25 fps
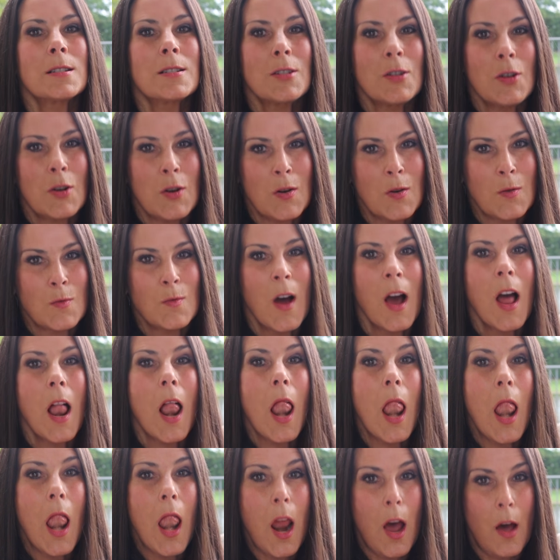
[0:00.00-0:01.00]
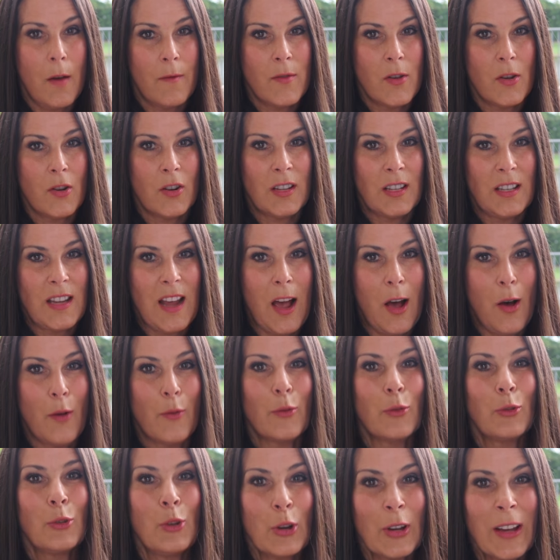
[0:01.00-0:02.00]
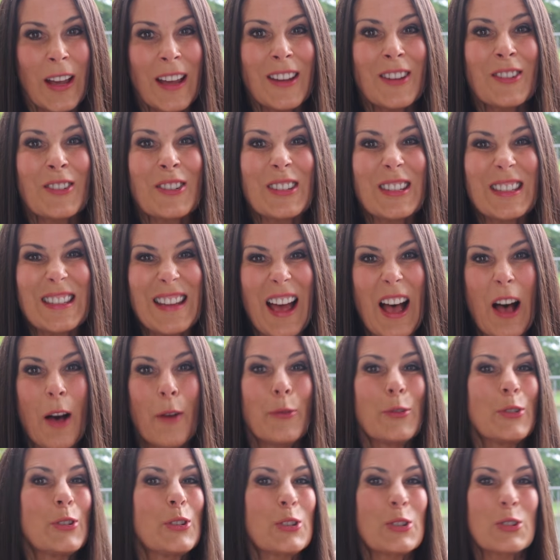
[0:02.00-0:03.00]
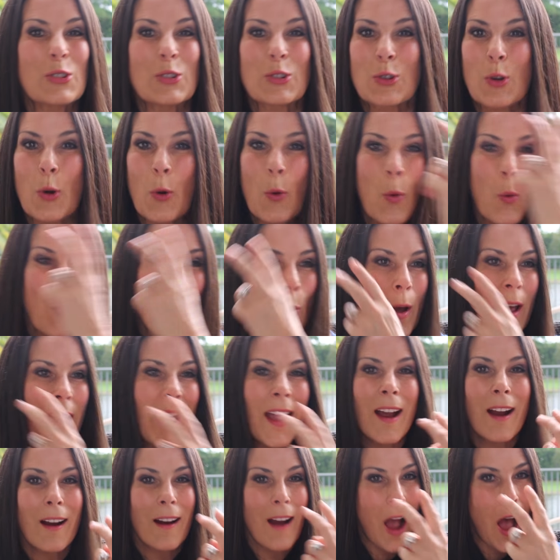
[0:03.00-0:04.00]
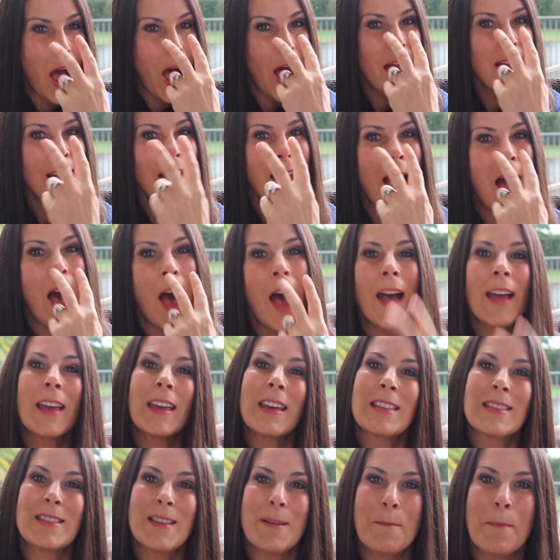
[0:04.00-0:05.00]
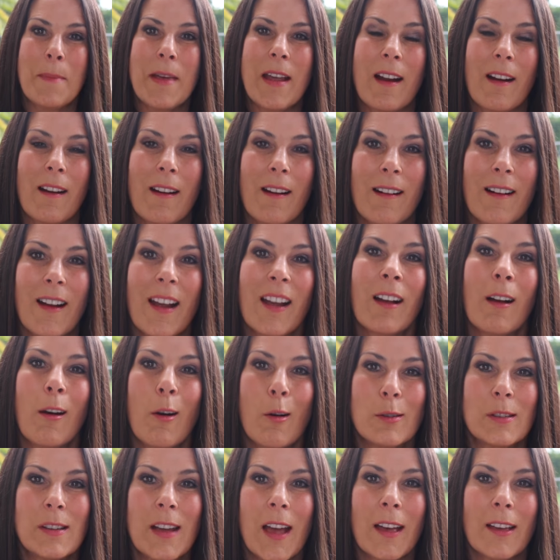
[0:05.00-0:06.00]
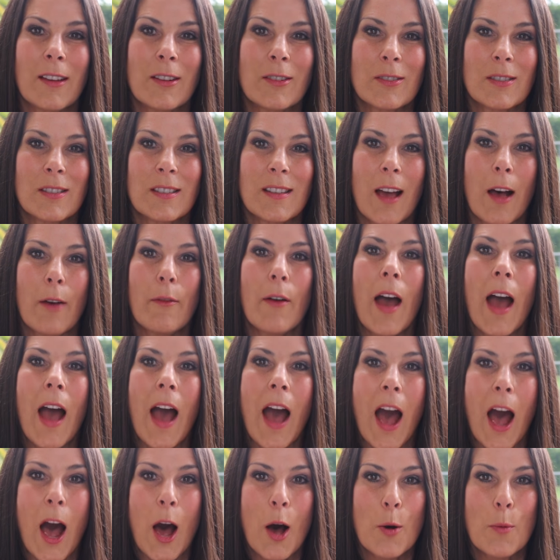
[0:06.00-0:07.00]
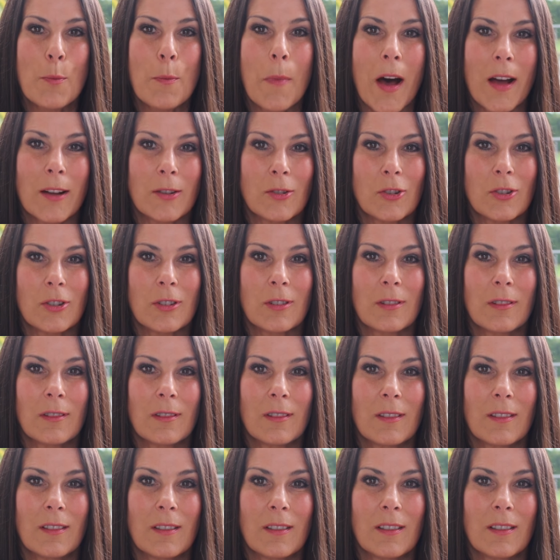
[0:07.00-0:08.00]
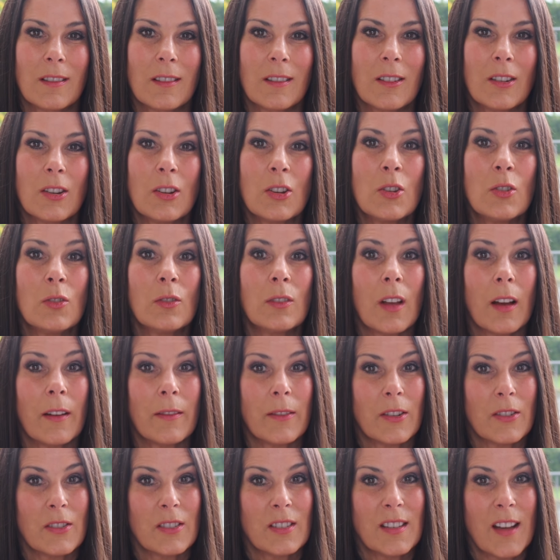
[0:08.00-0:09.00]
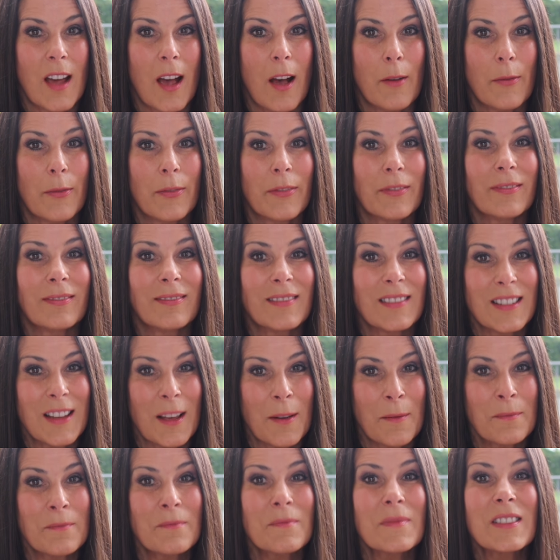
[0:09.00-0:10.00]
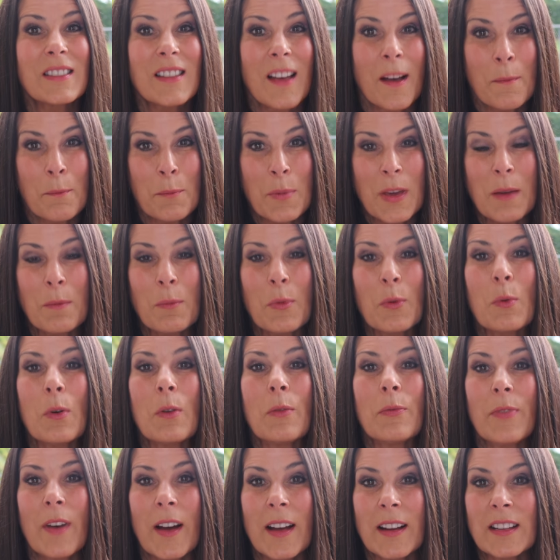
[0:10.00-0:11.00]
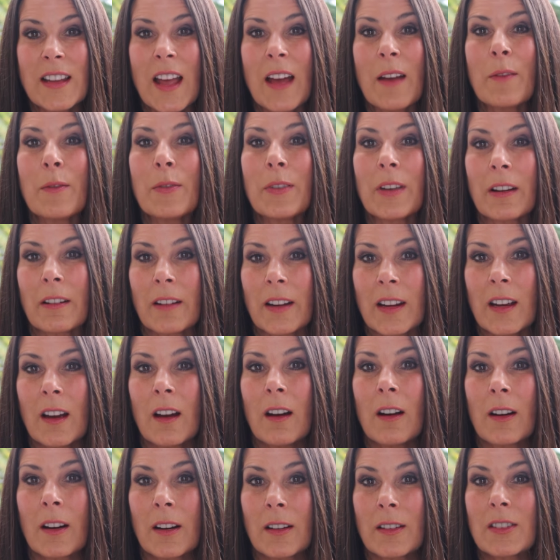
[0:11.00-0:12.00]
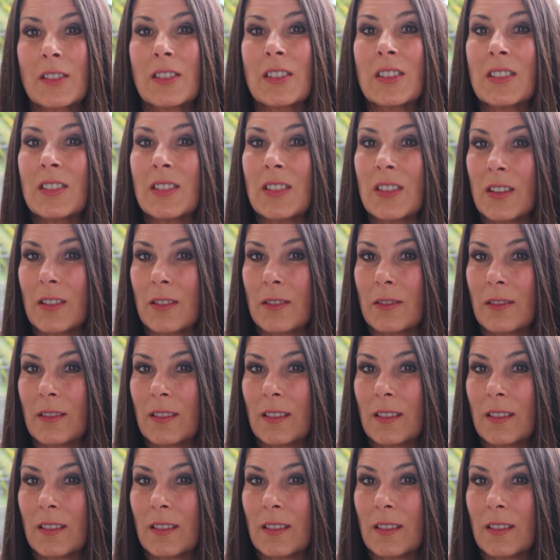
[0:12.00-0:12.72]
go love yourself. Look at yourself square eye to eye in the mirror and go tell yourself how much you love yourself. Some, some people will find that very hard to do,